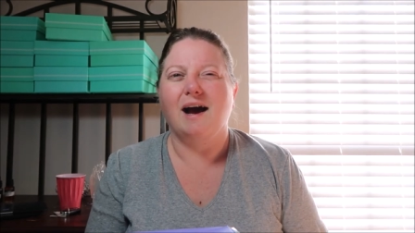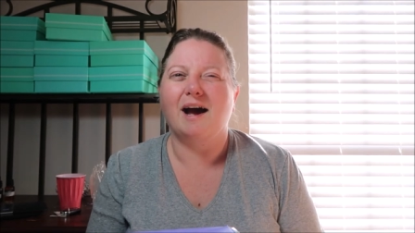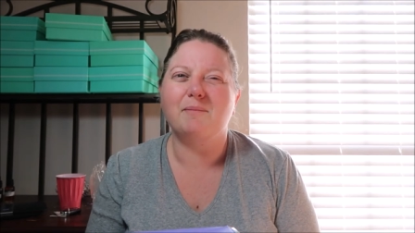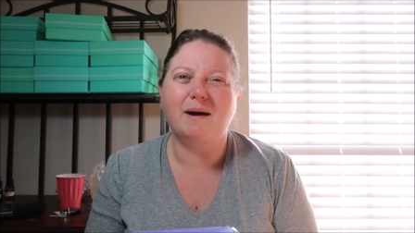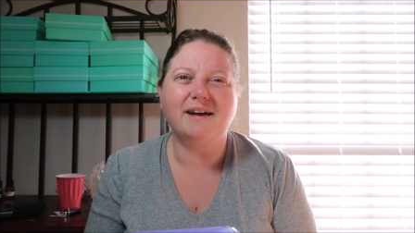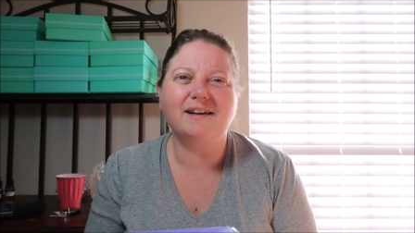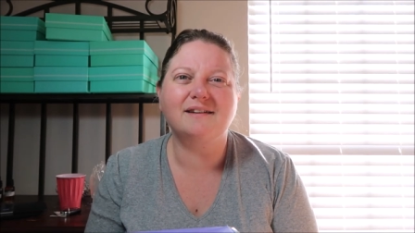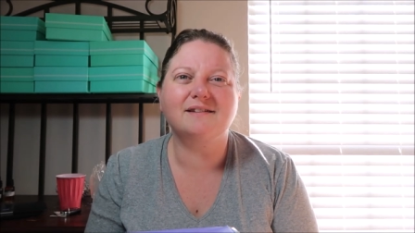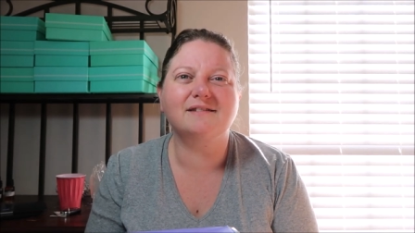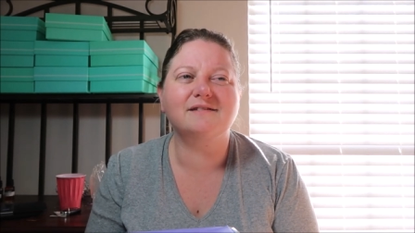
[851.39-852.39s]
I might
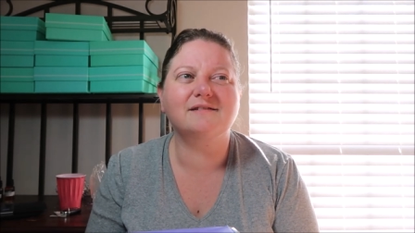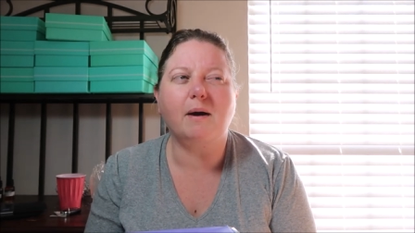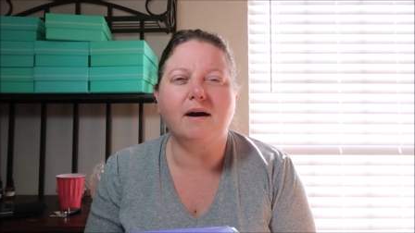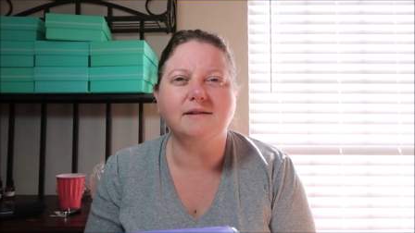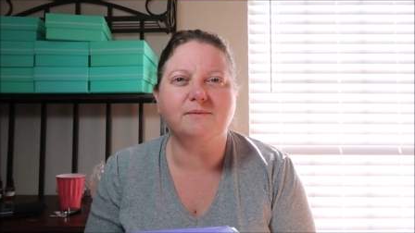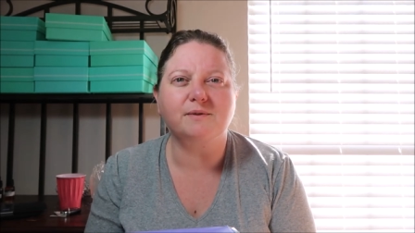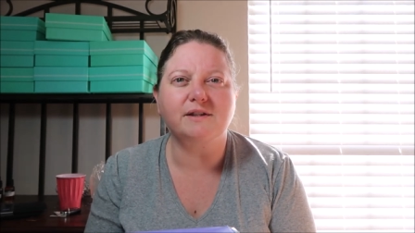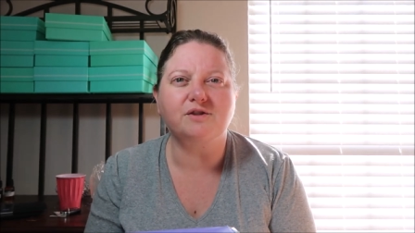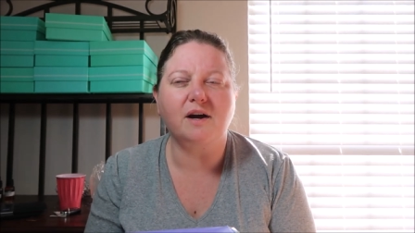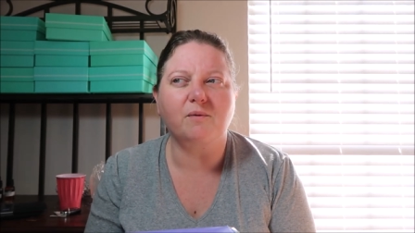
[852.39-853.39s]

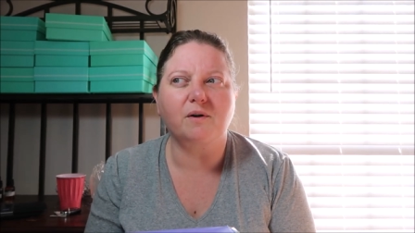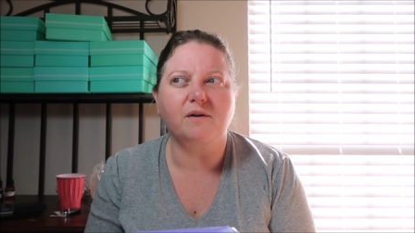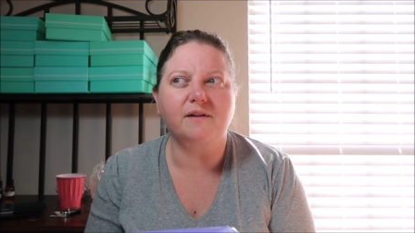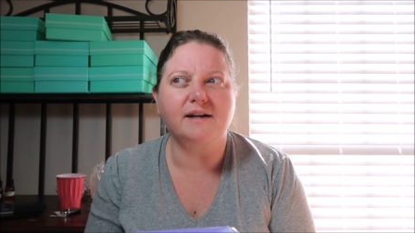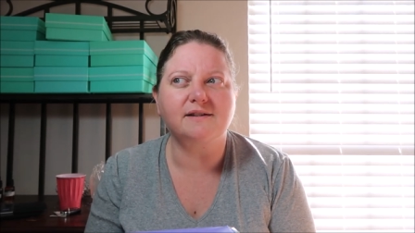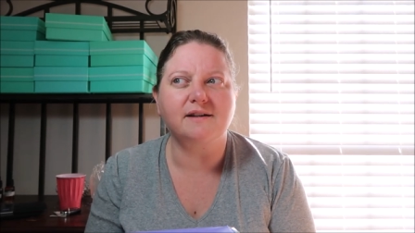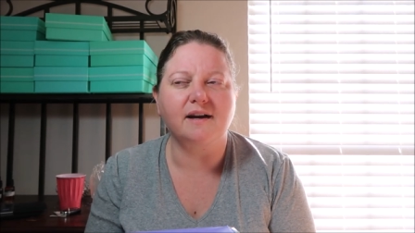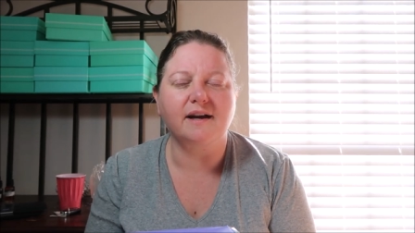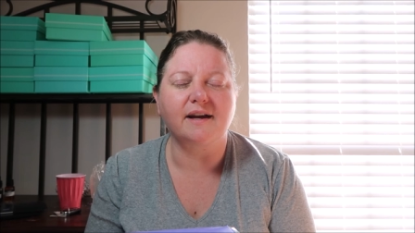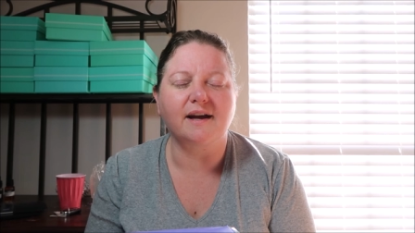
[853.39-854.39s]
possibly try to work on that
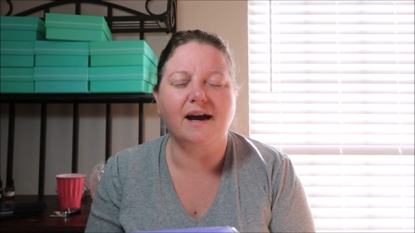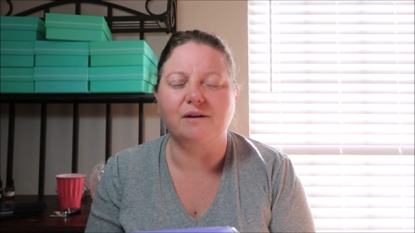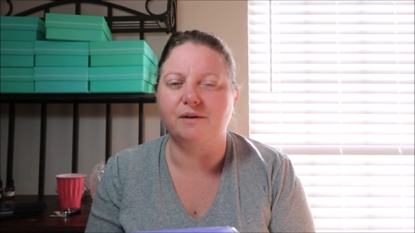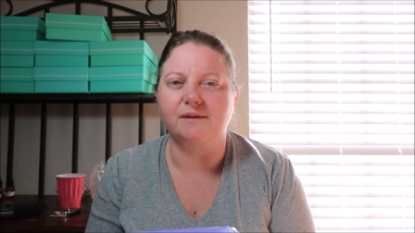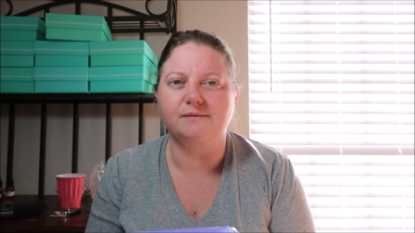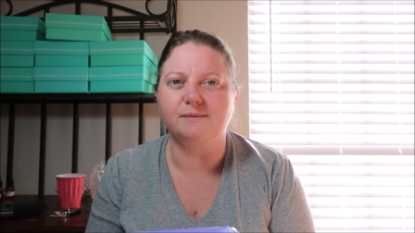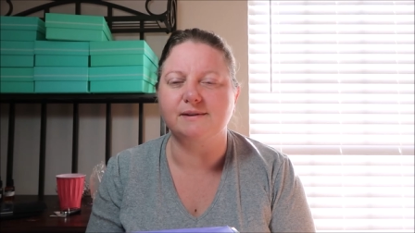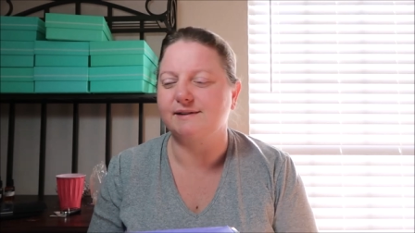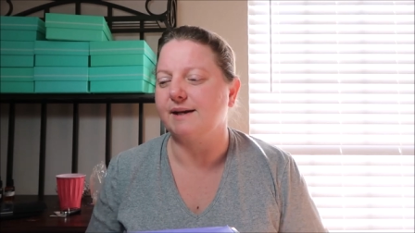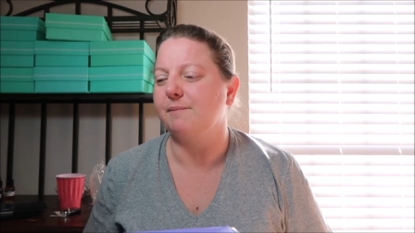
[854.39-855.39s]
tonight. I don't know. We'll
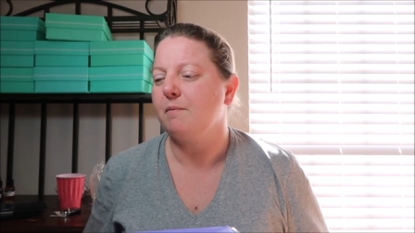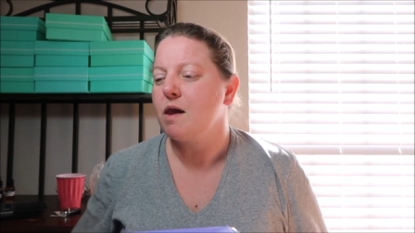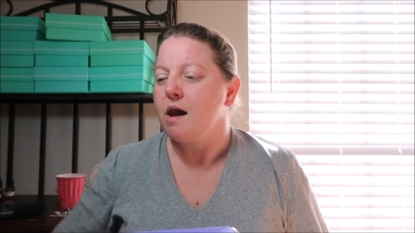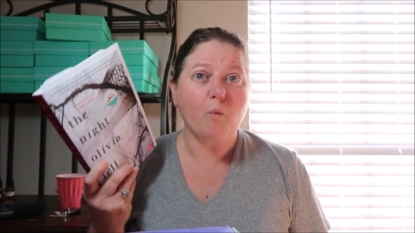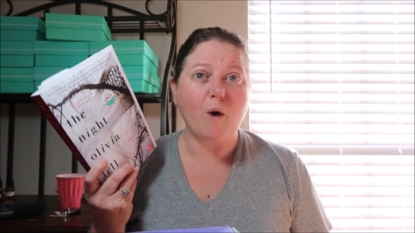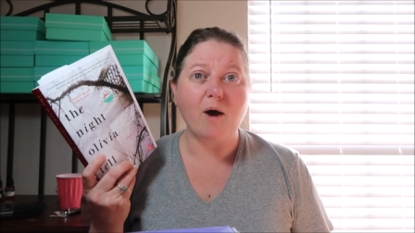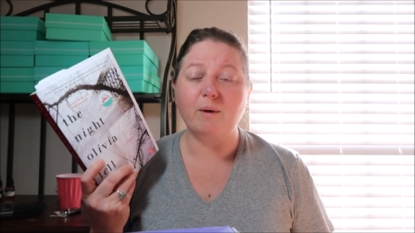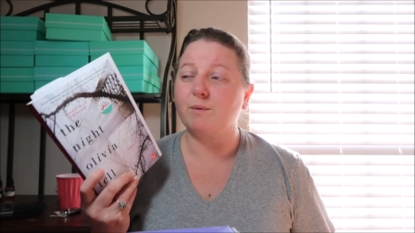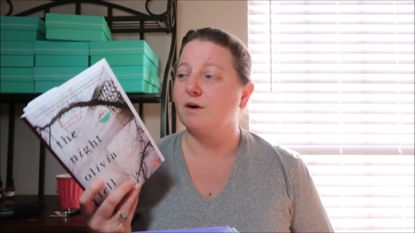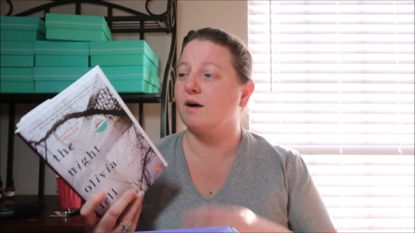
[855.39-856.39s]
see while
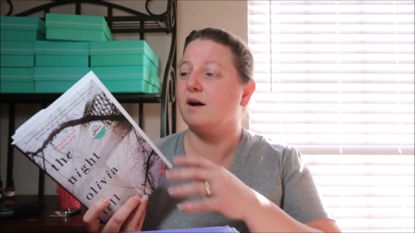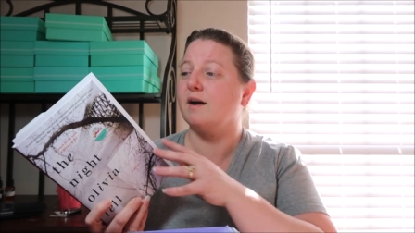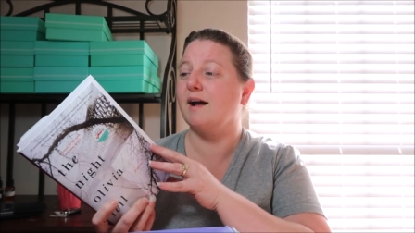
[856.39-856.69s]
we were